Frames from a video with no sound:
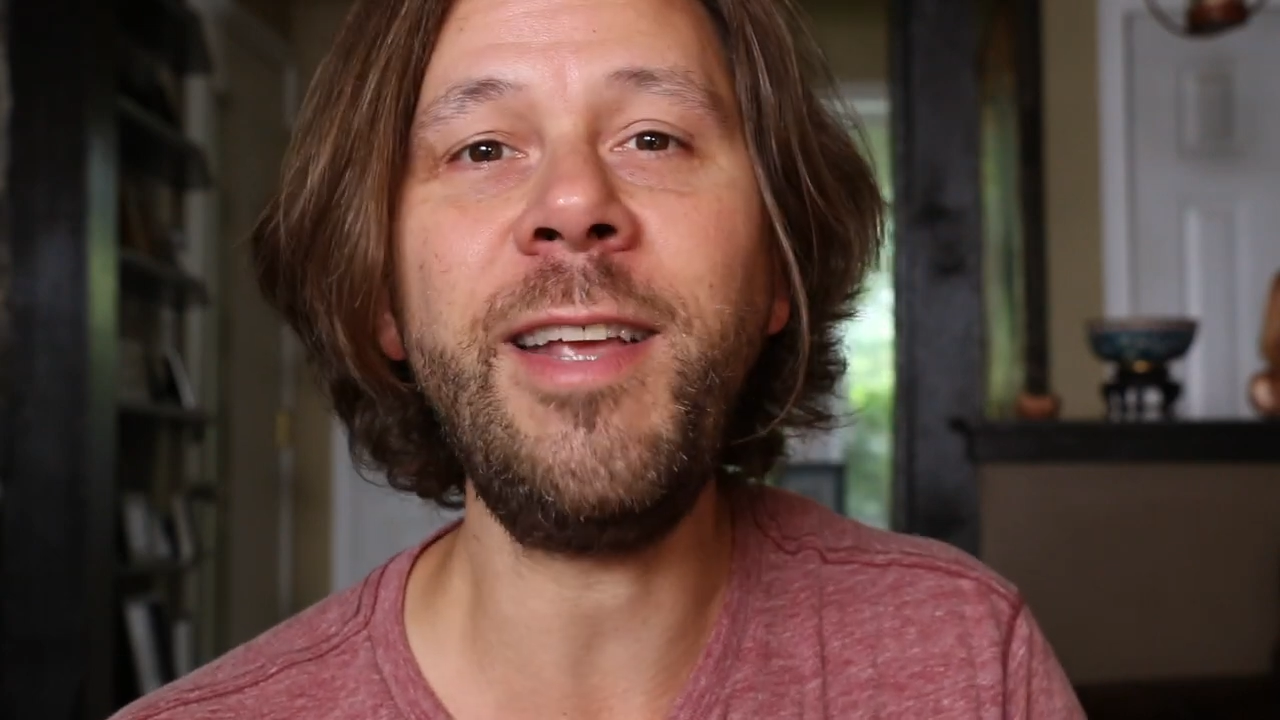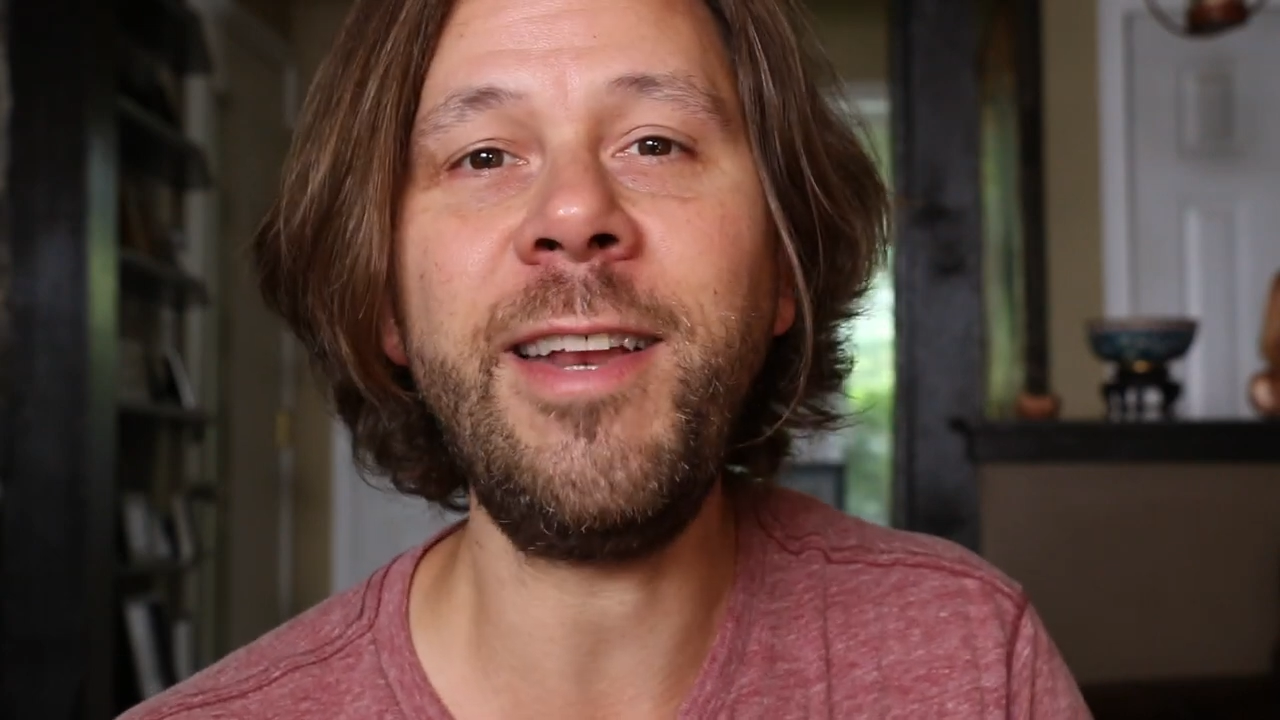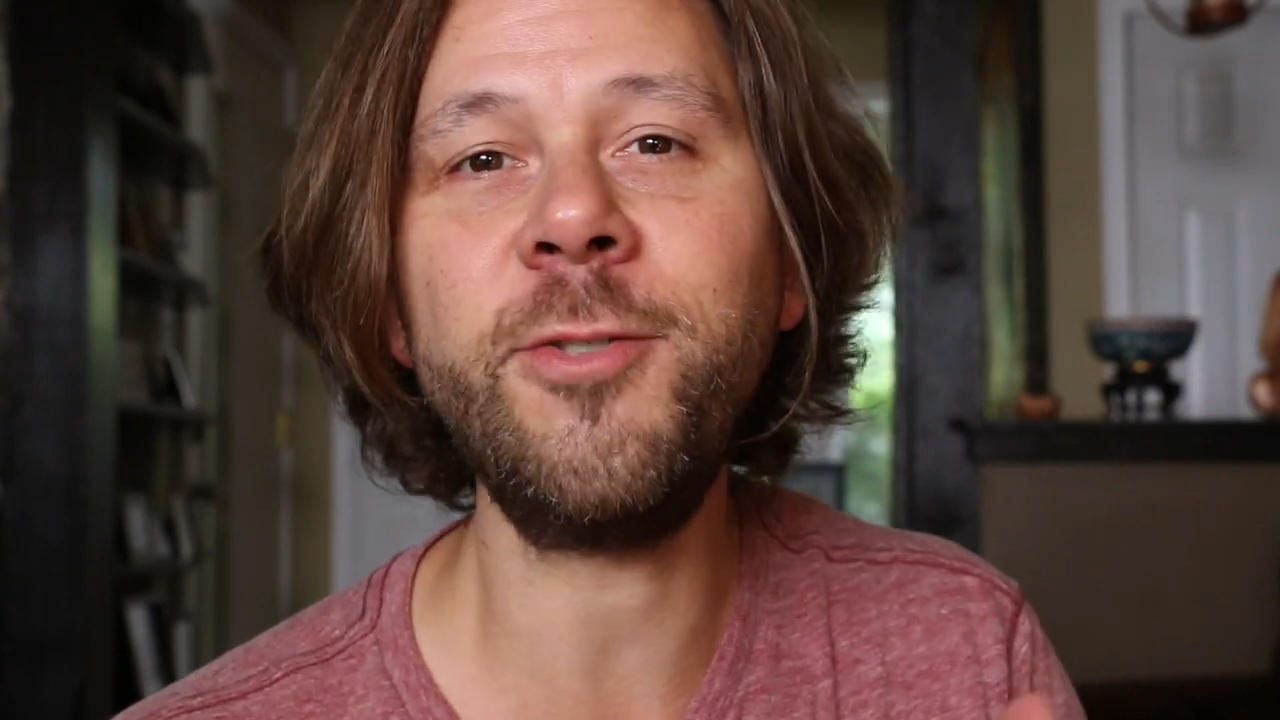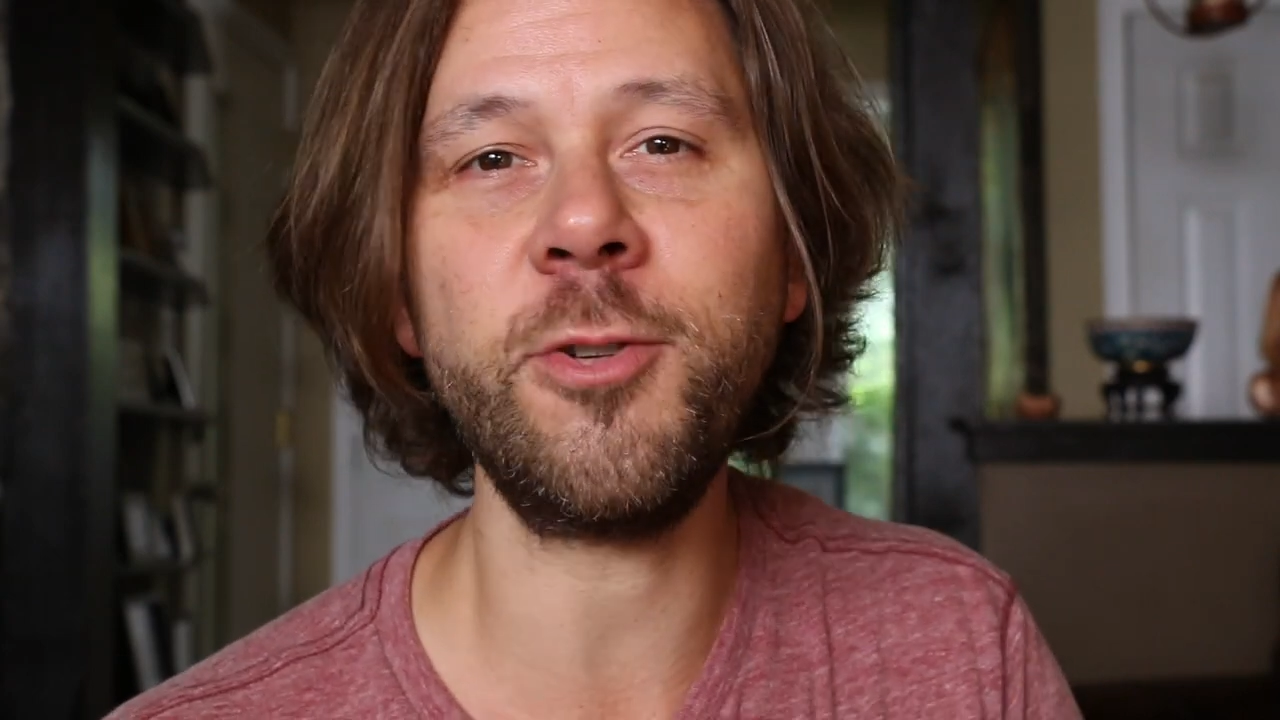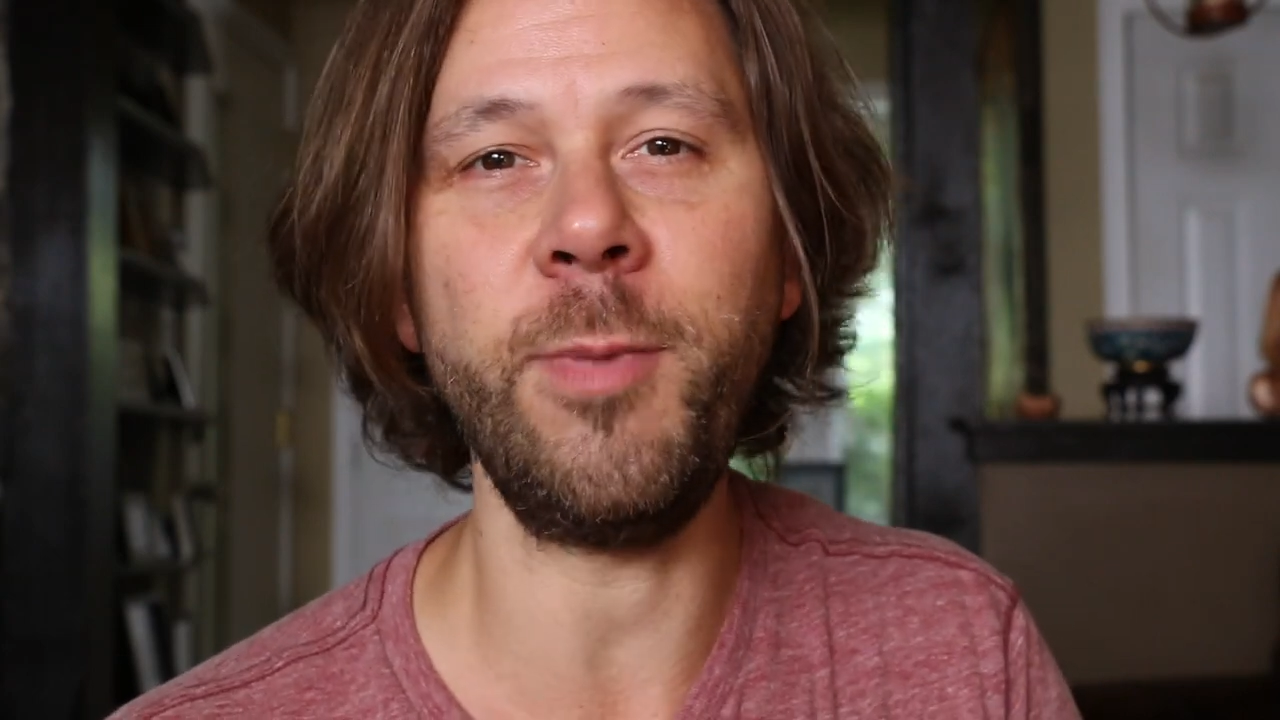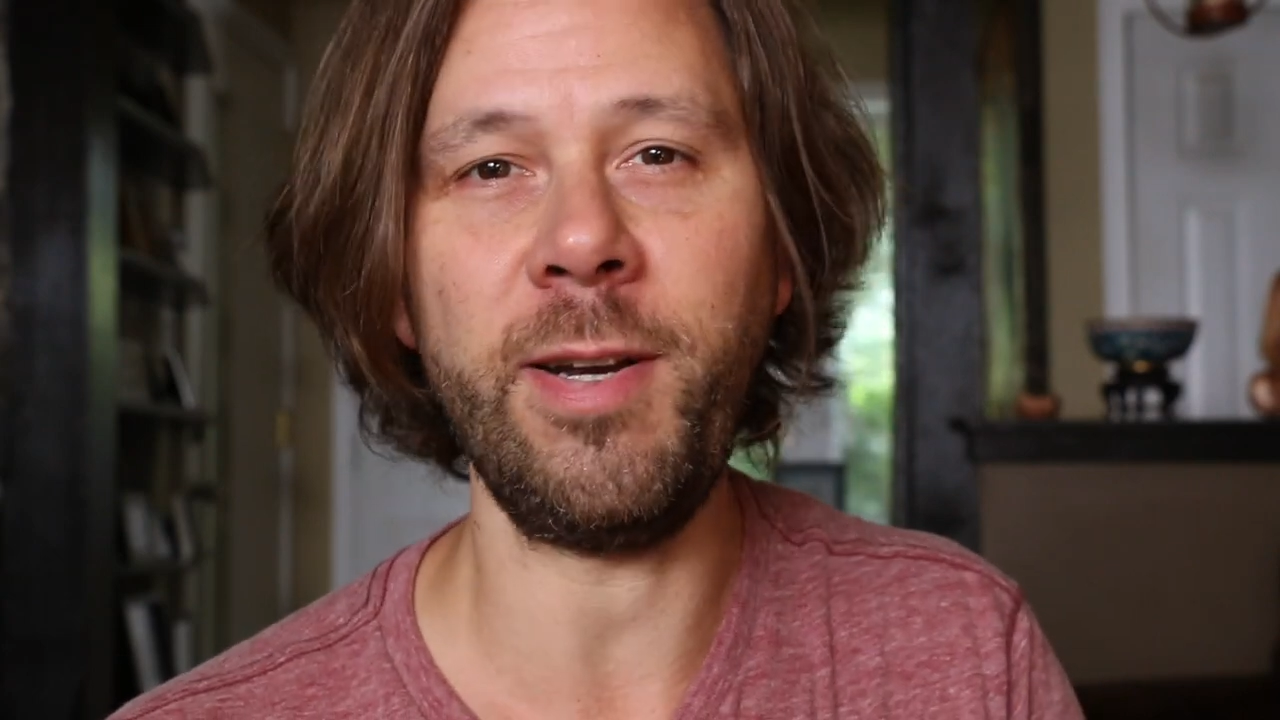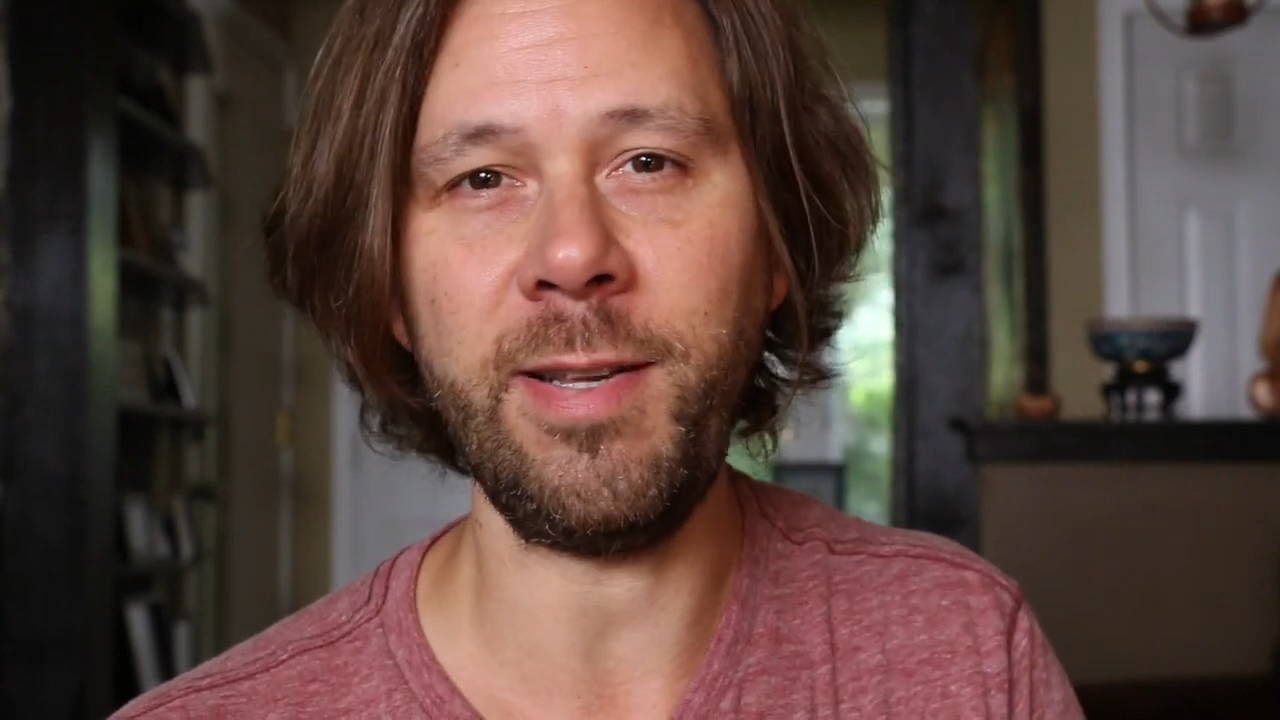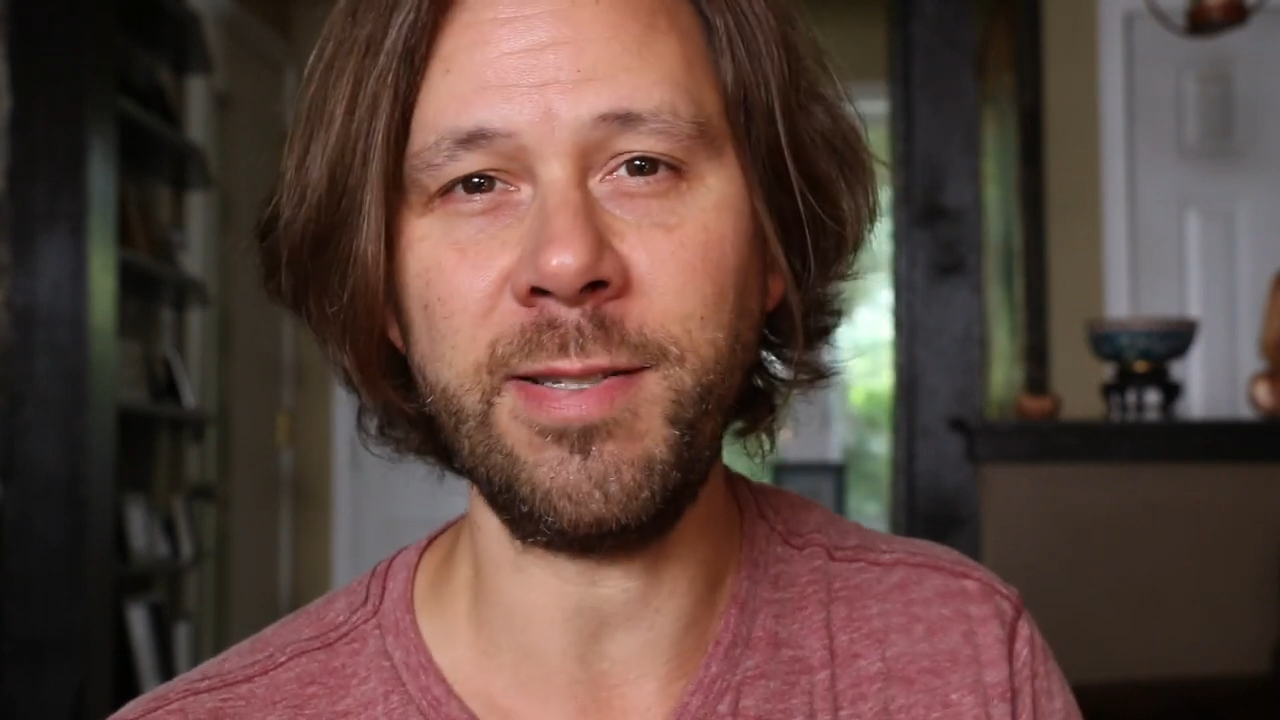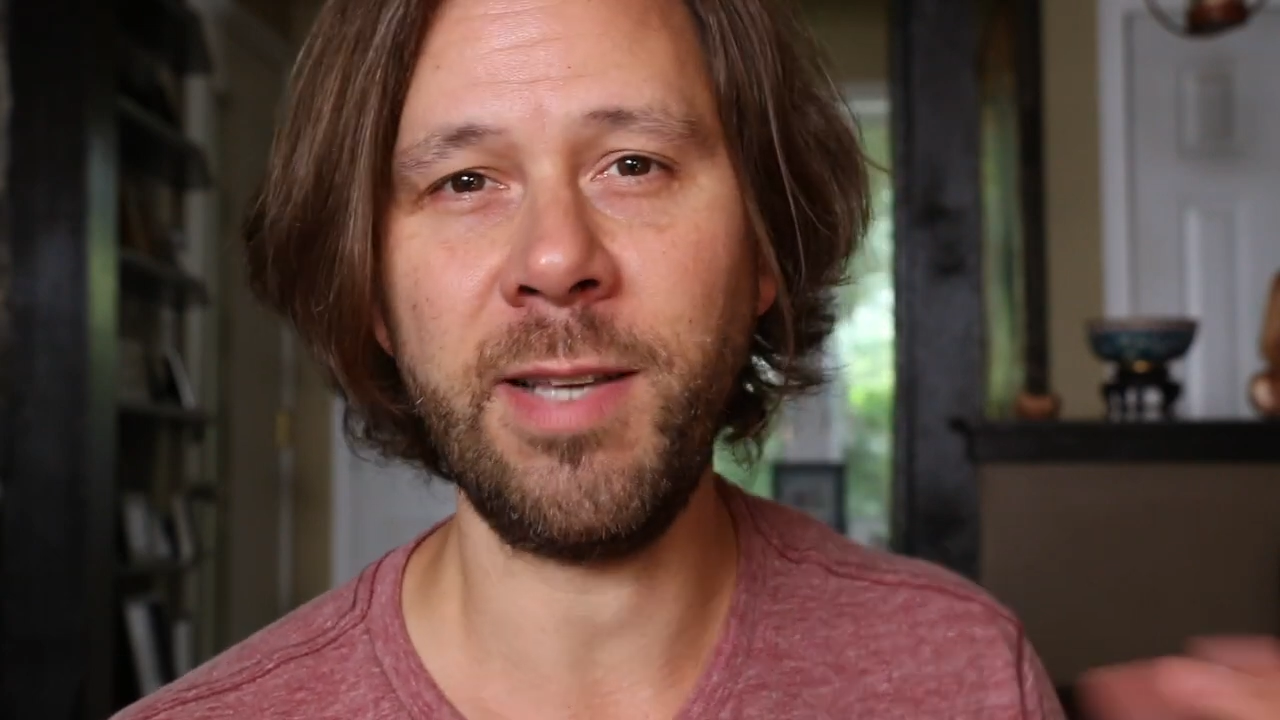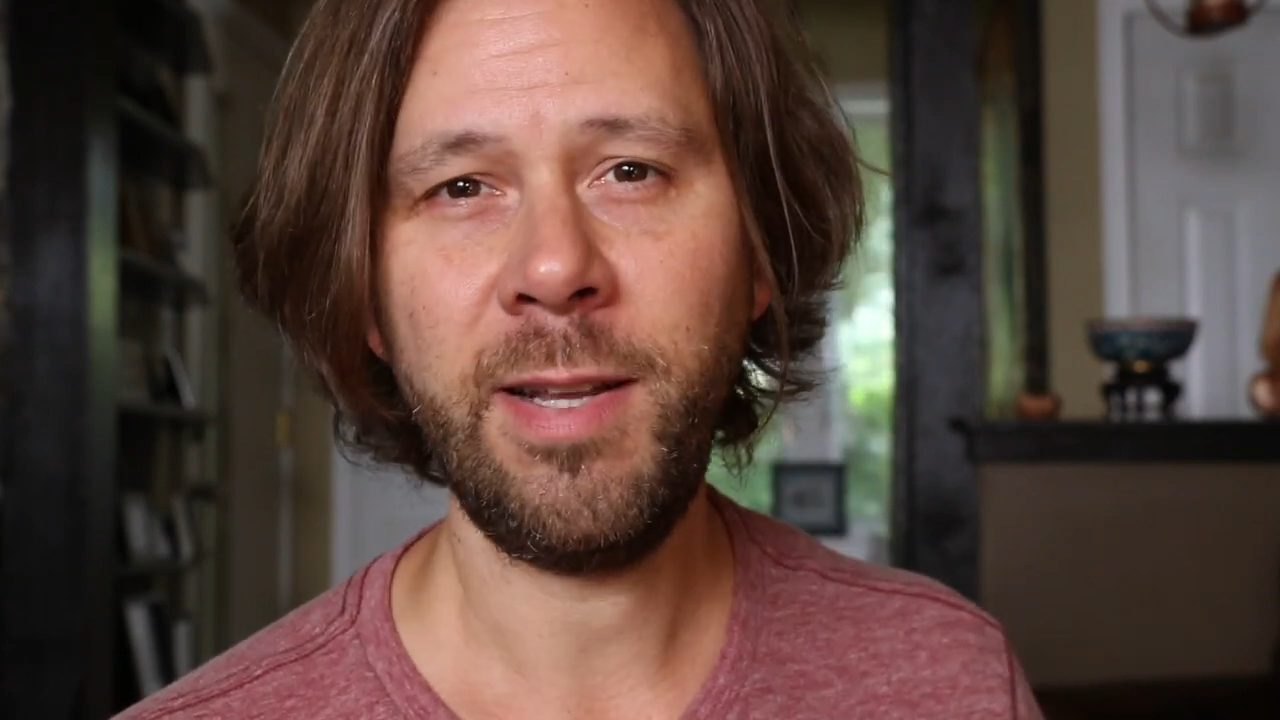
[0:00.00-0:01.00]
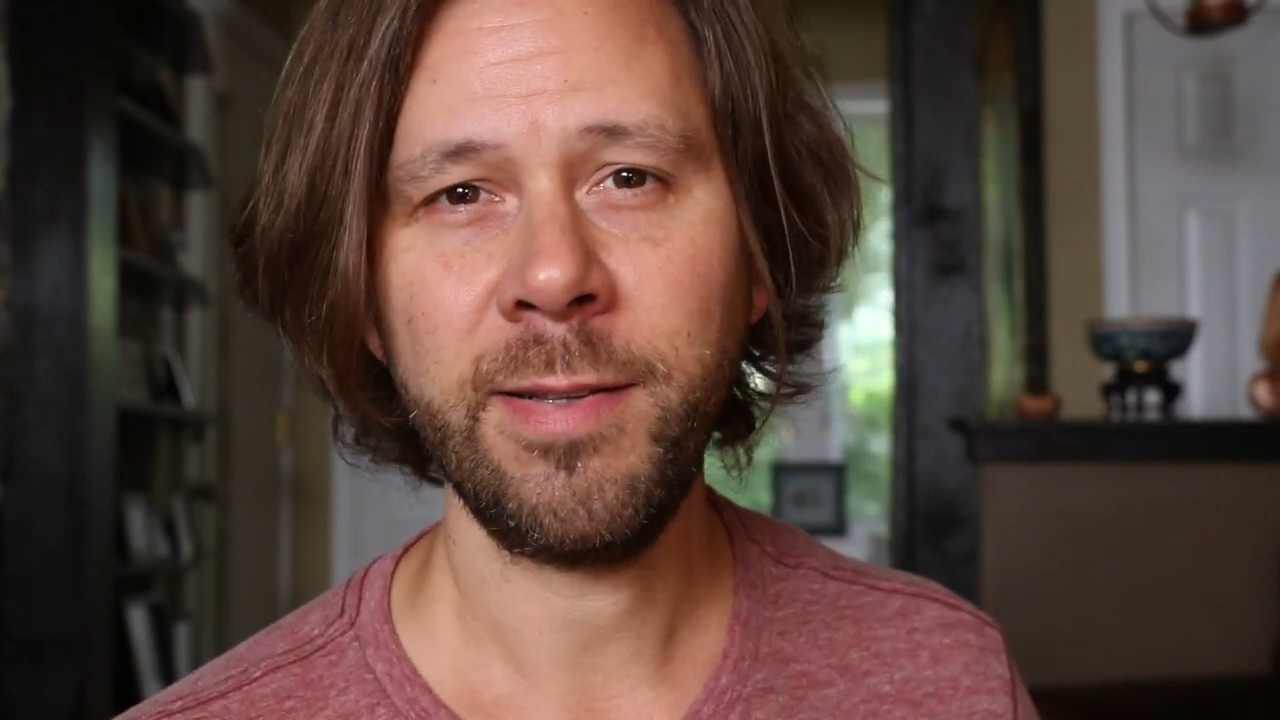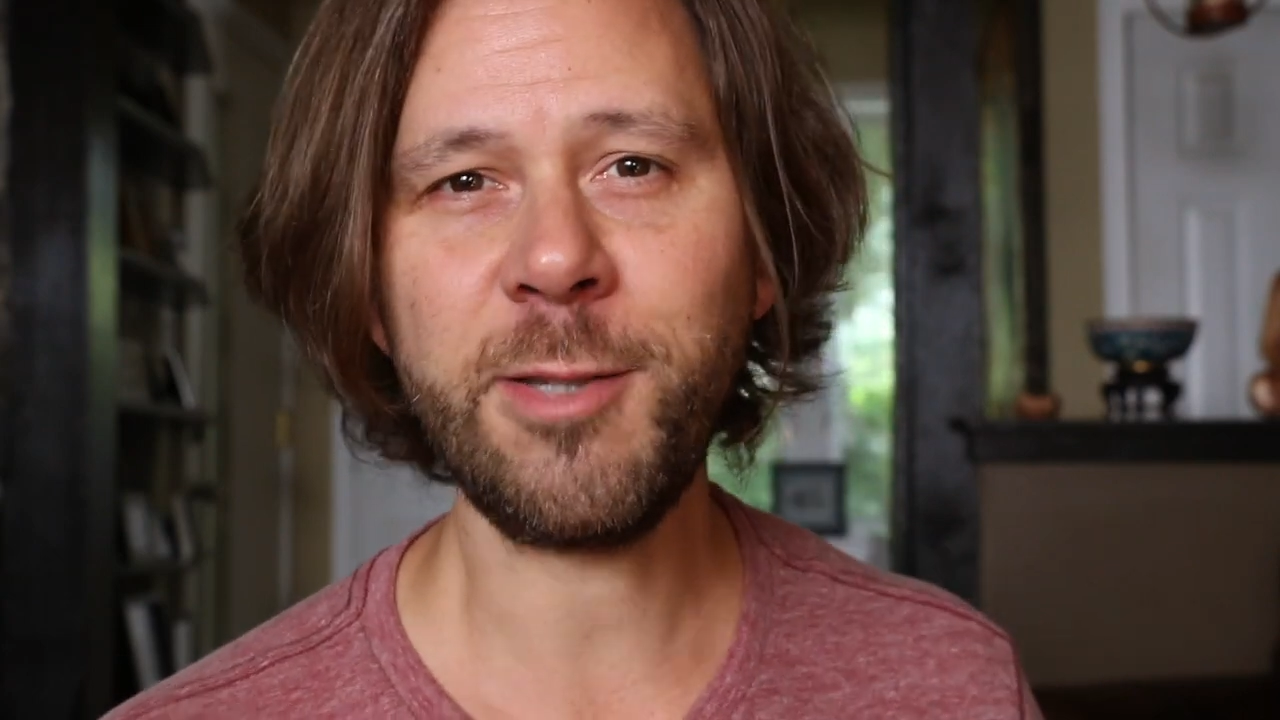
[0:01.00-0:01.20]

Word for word: lead instrument is.